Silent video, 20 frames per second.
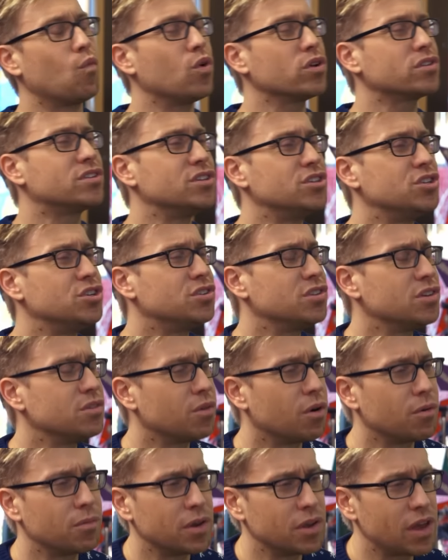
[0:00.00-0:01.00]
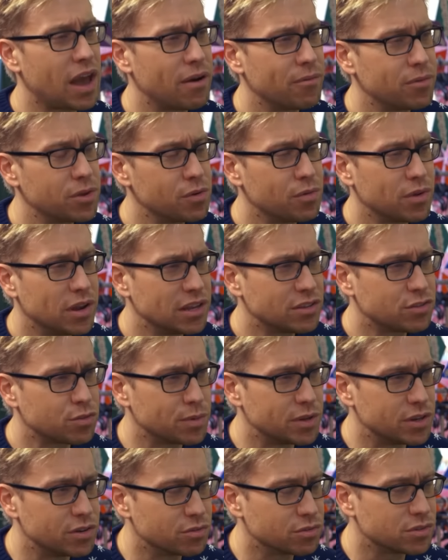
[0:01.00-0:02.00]
What did you do? How were you a little
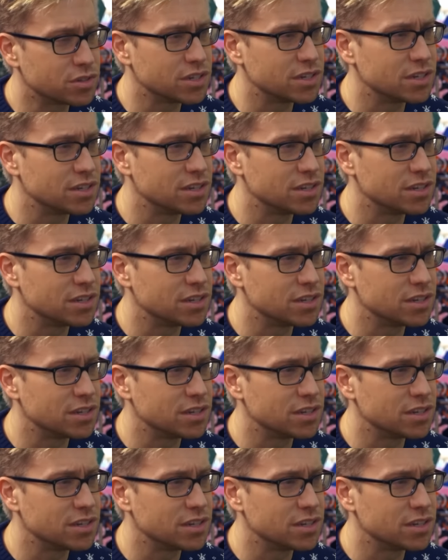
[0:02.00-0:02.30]
bit naughty?